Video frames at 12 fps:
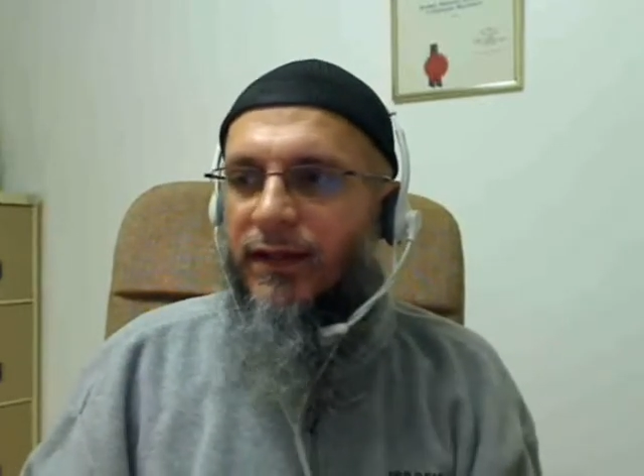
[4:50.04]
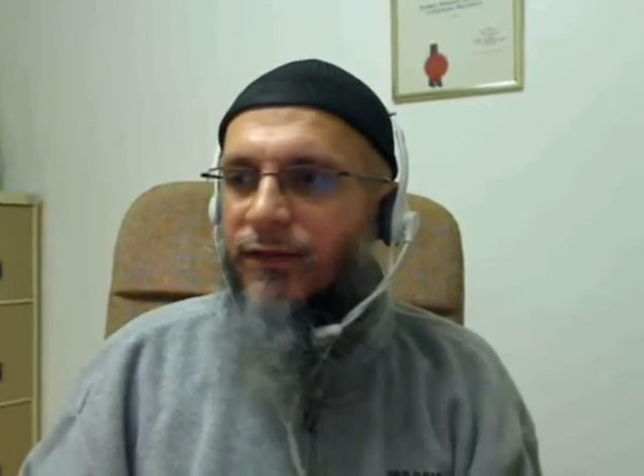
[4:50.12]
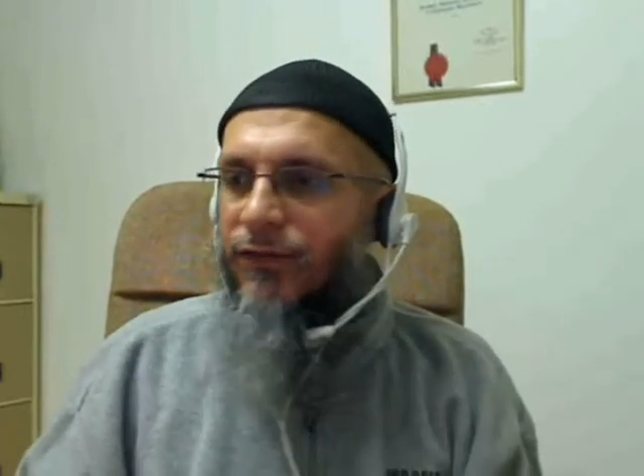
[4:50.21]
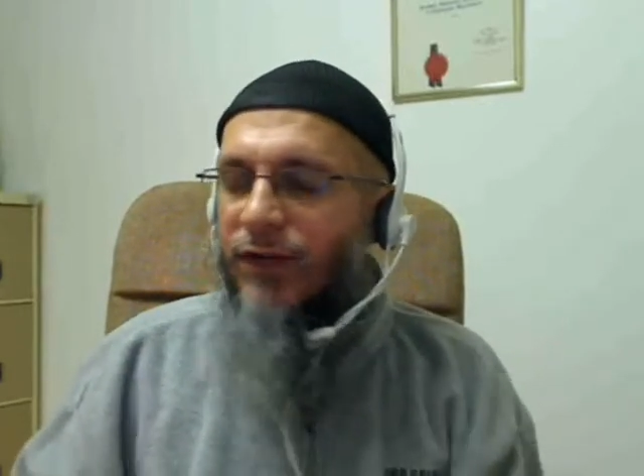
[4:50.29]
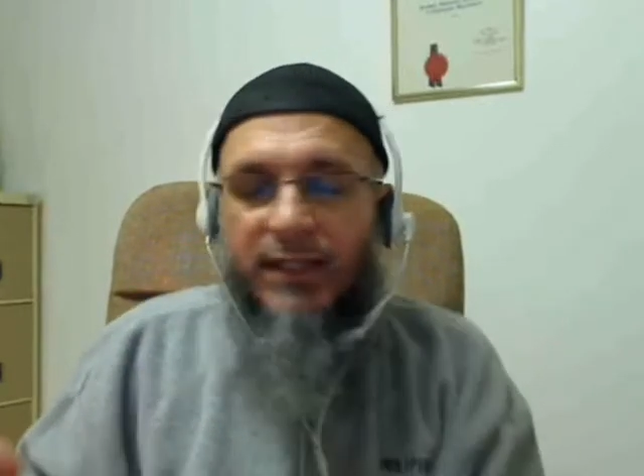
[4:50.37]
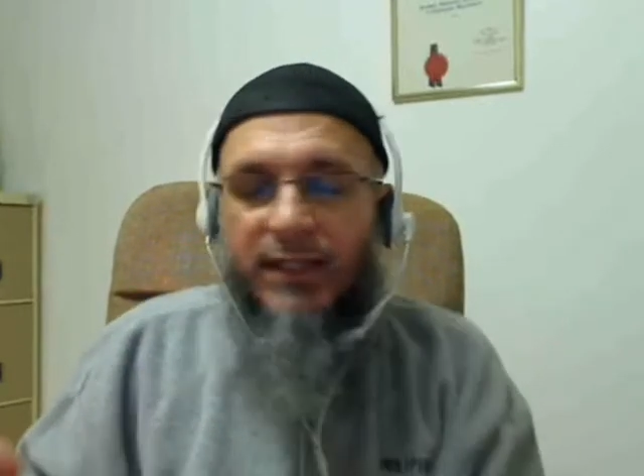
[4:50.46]

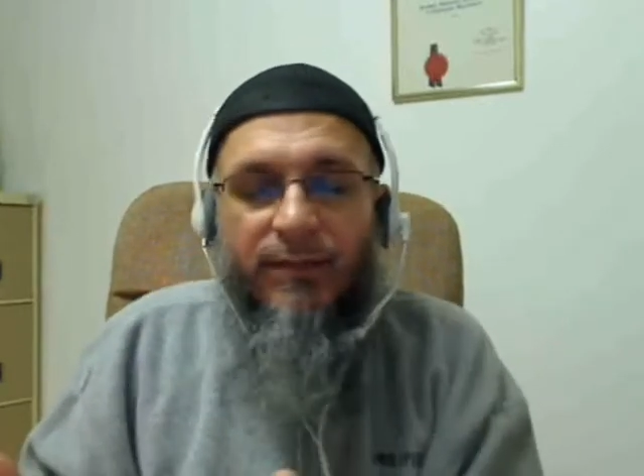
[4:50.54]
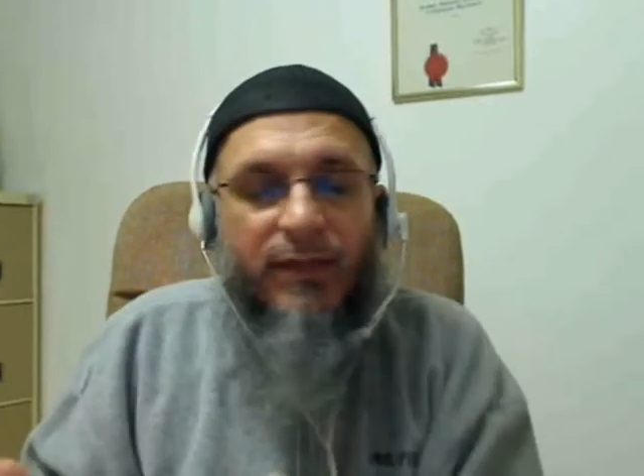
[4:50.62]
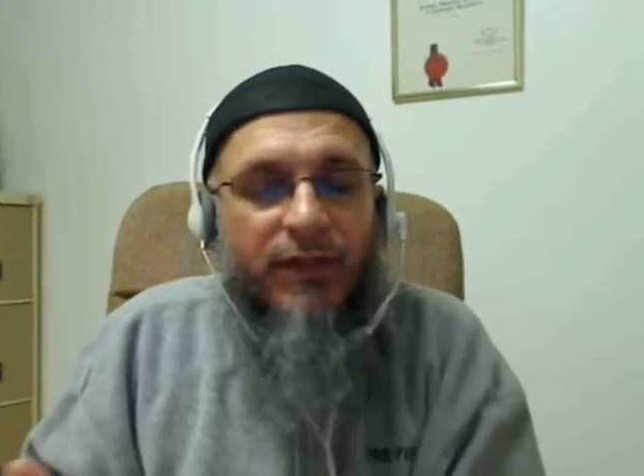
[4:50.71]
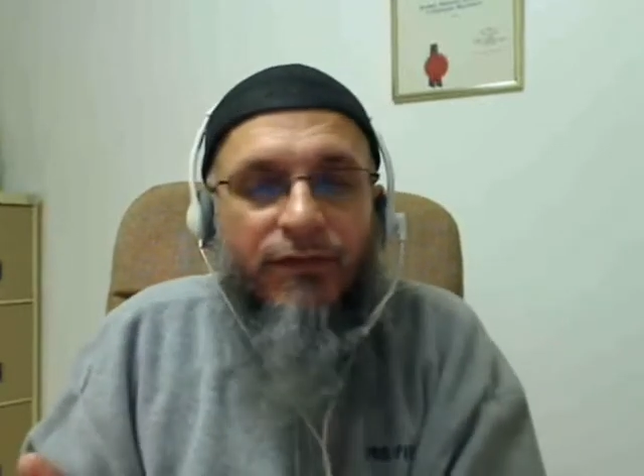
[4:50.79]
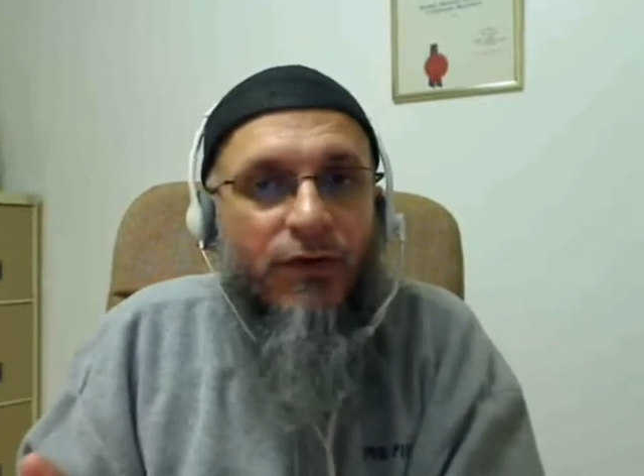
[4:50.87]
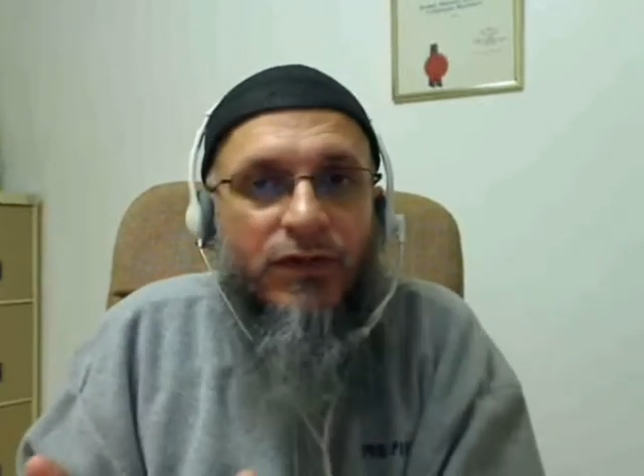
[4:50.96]
For example,
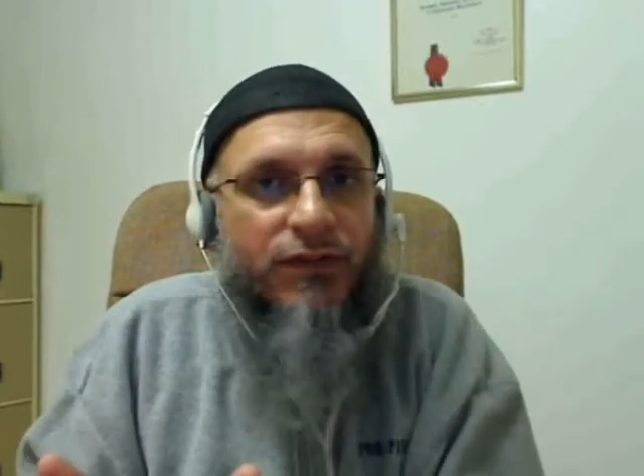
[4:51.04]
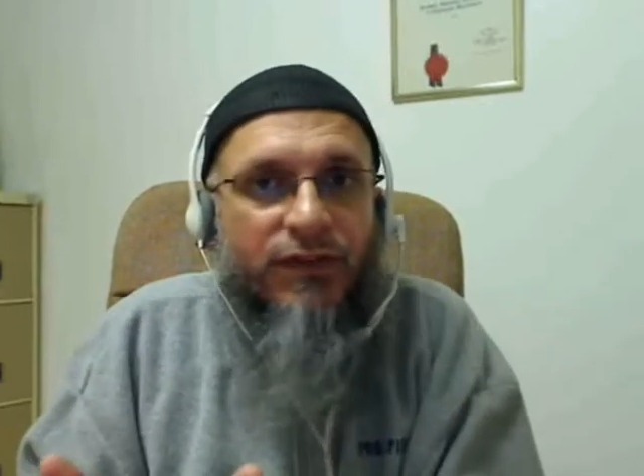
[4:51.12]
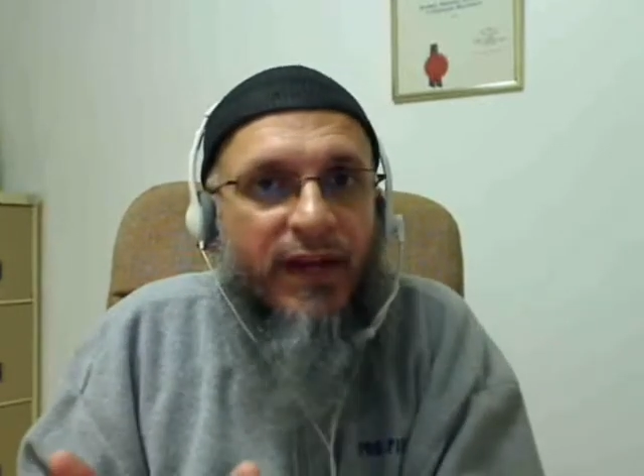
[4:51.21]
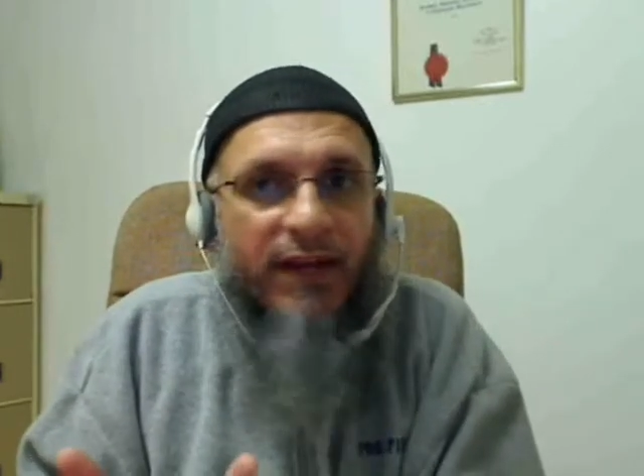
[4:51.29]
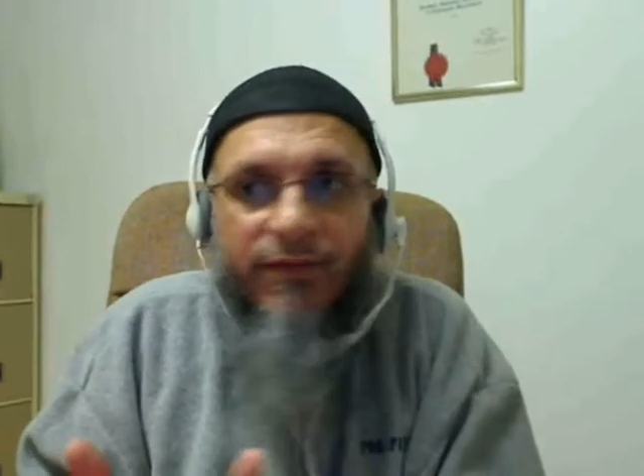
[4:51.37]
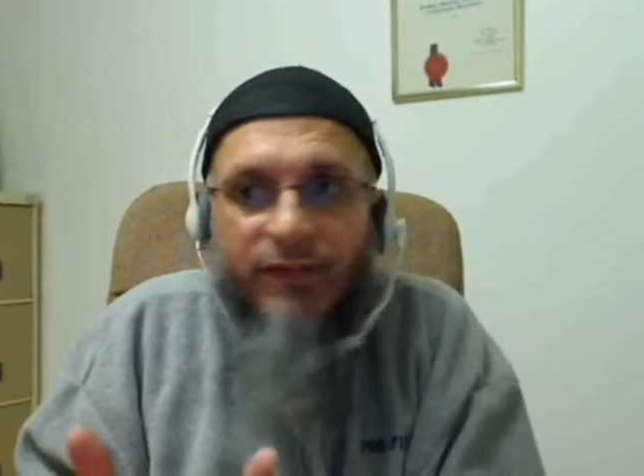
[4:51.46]
the force of
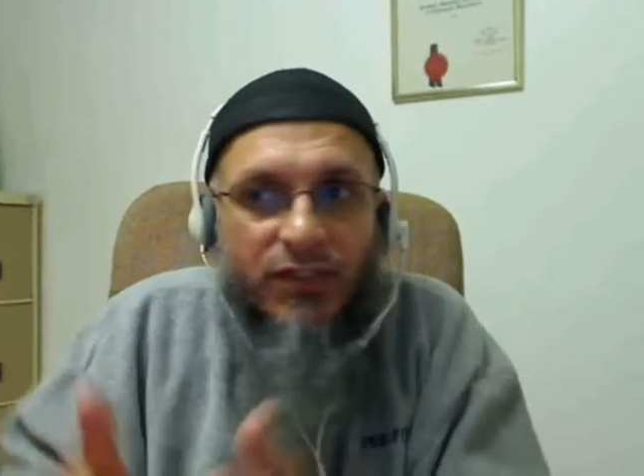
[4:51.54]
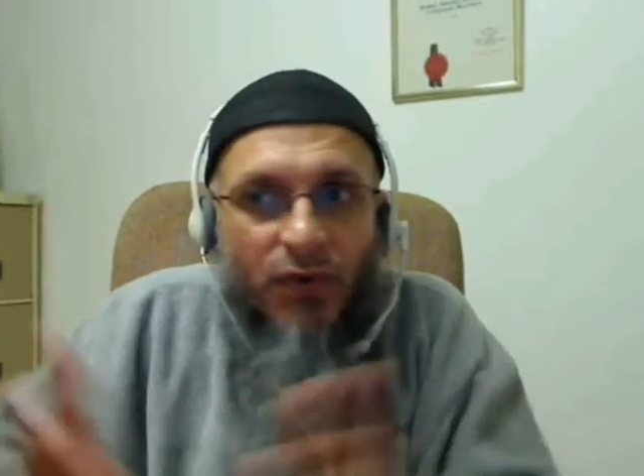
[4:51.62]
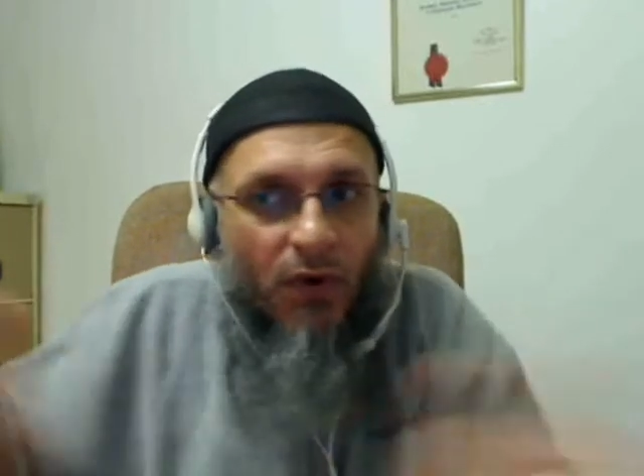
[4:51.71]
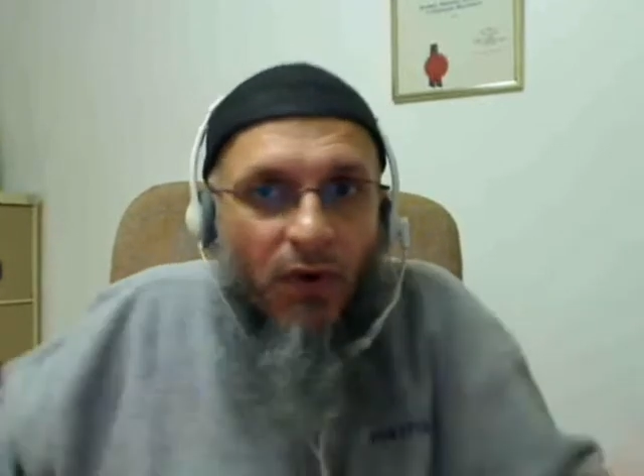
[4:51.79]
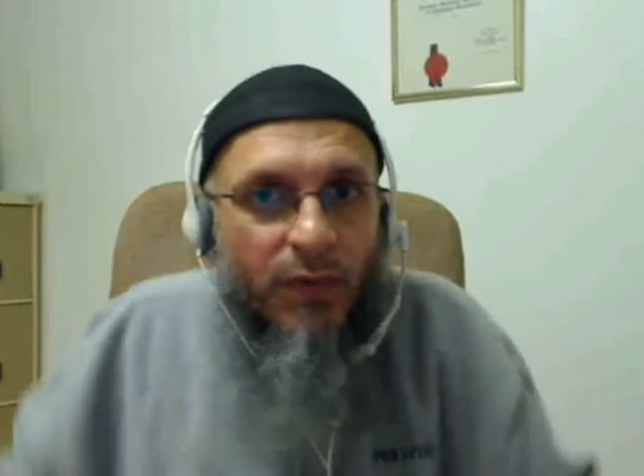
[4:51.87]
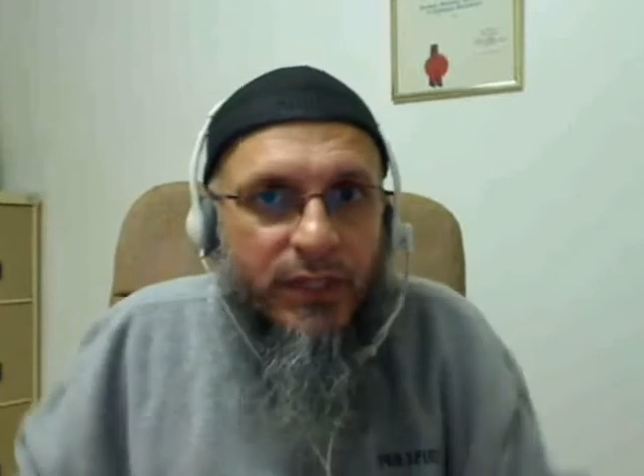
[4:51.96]
gravity is
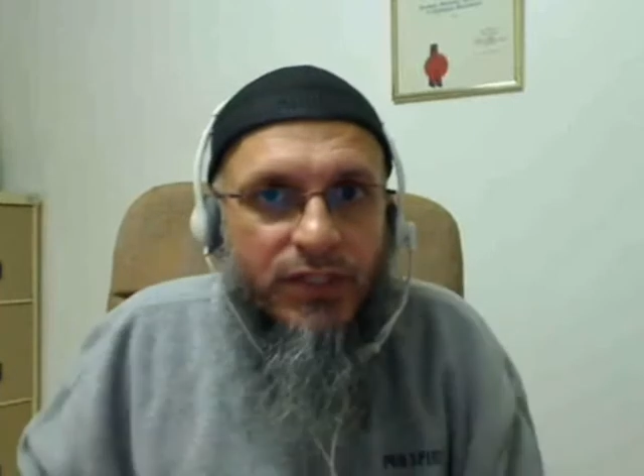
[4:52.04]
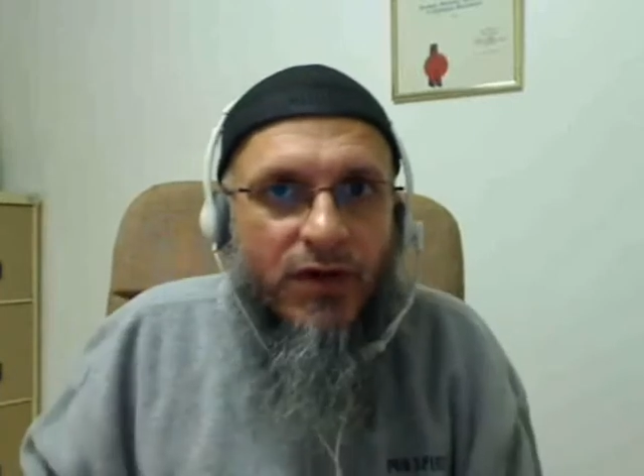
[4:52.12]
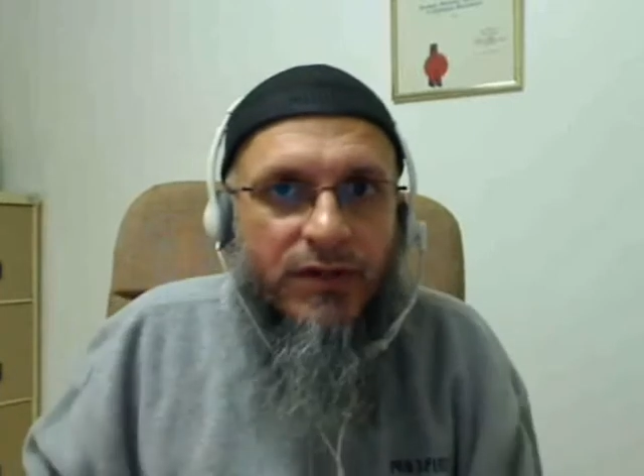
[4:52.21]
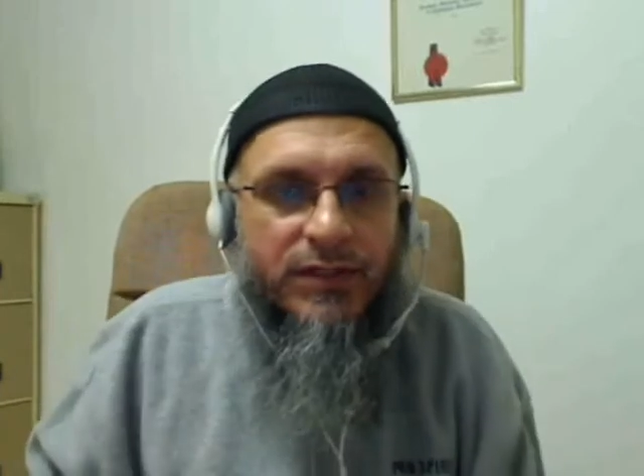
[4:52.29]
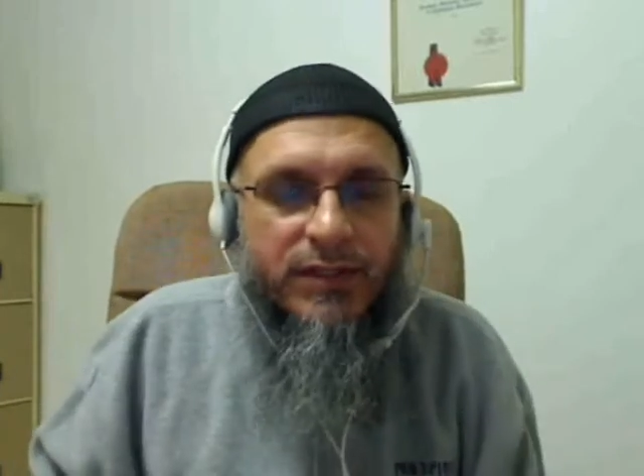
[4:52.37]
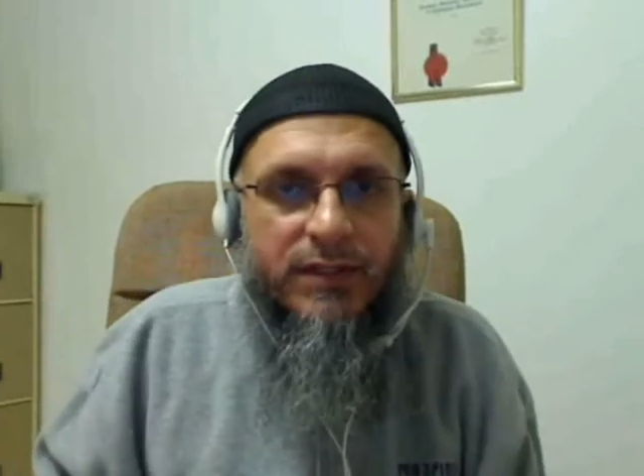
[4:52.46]
always
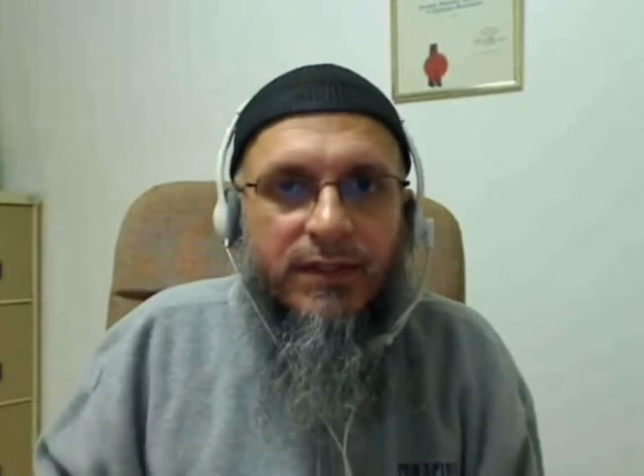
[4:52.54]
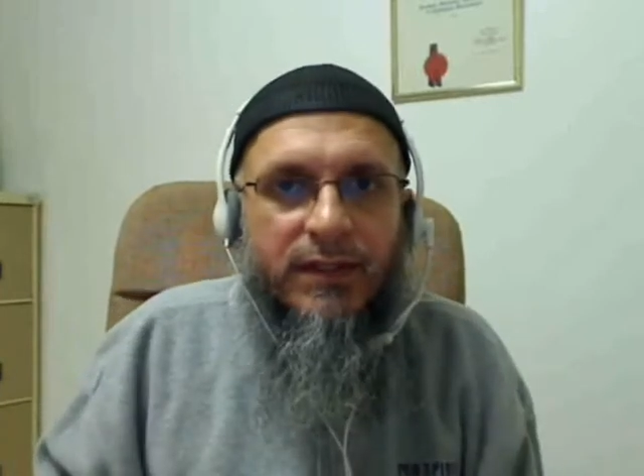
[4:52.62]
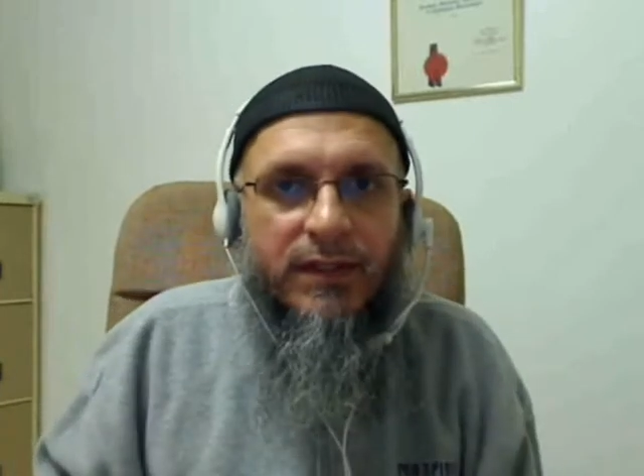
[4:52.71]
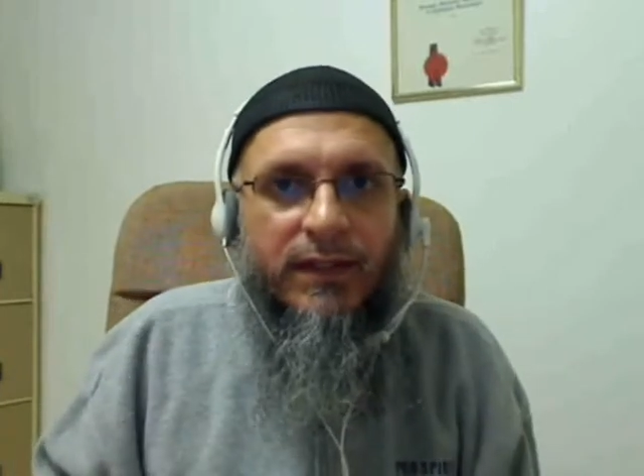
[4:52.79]
constant.